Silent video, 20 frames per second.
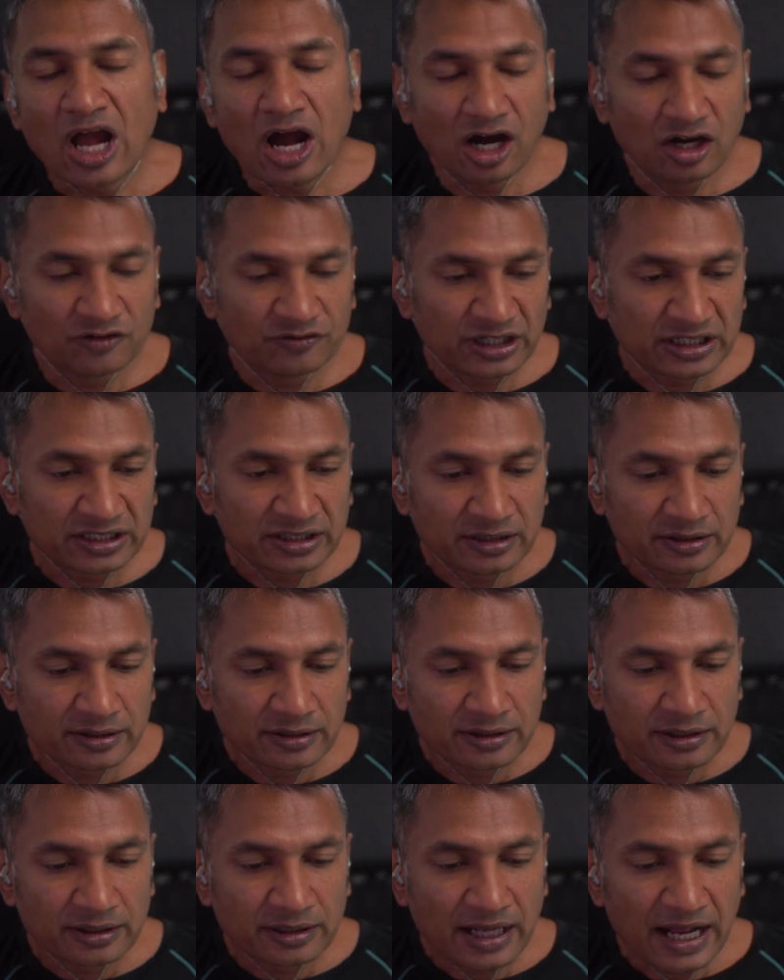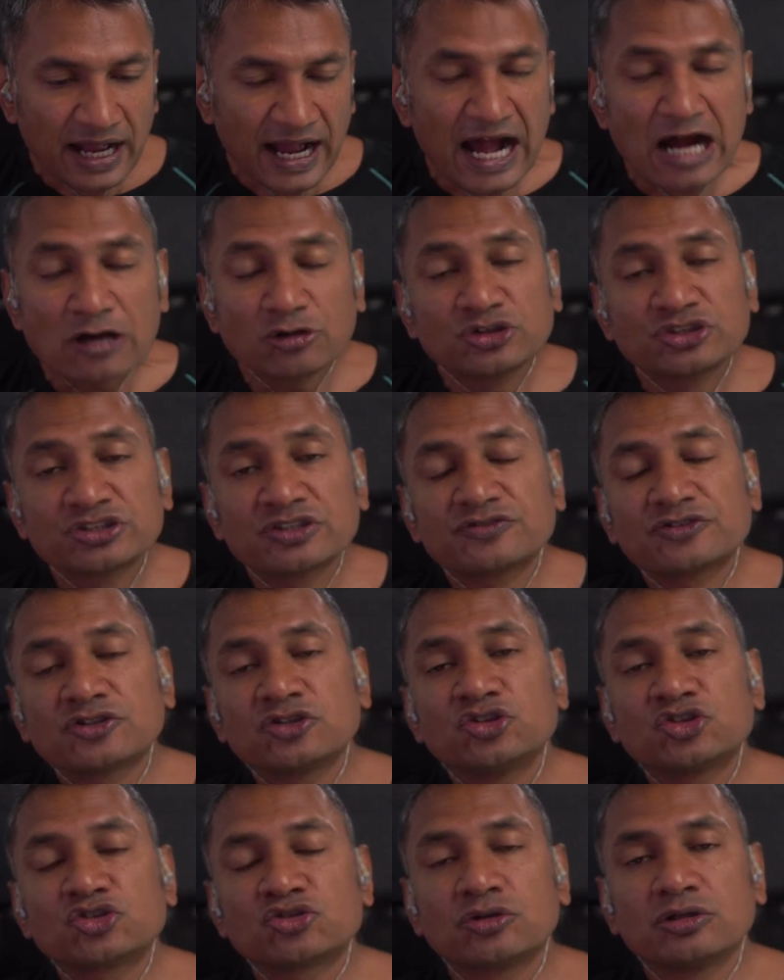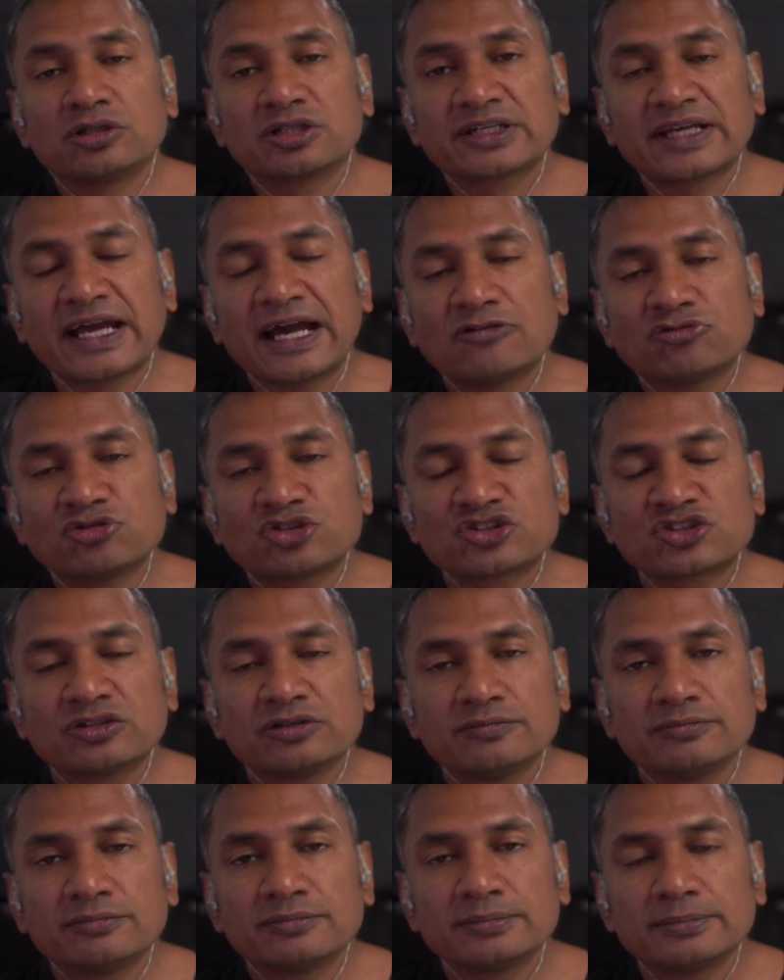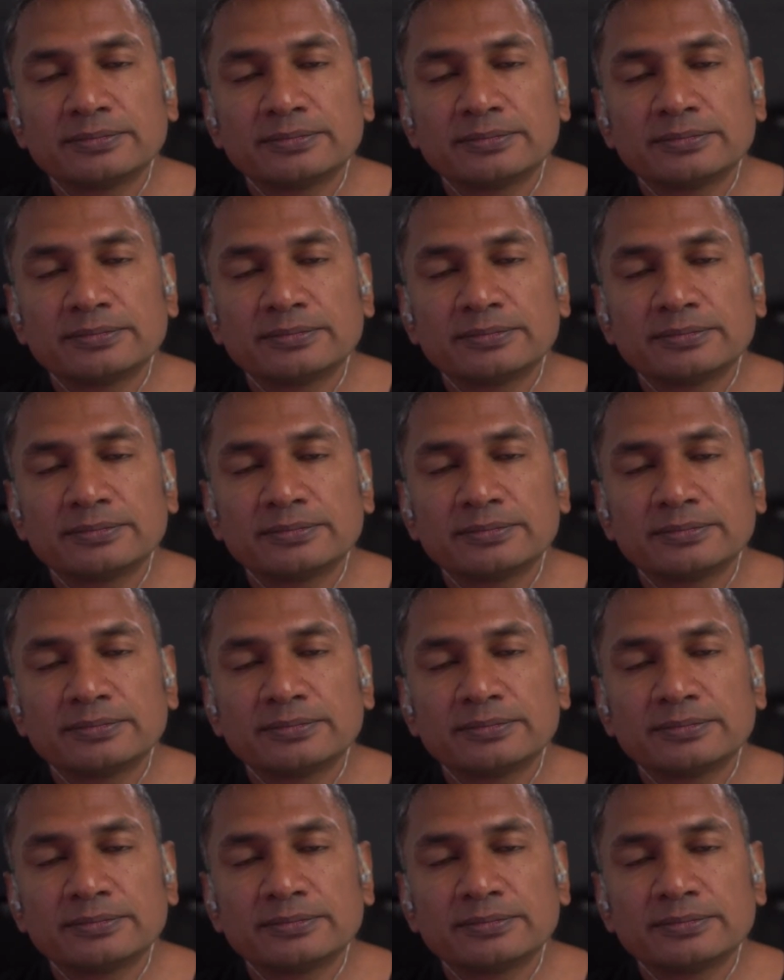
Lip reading: of an out-of-control council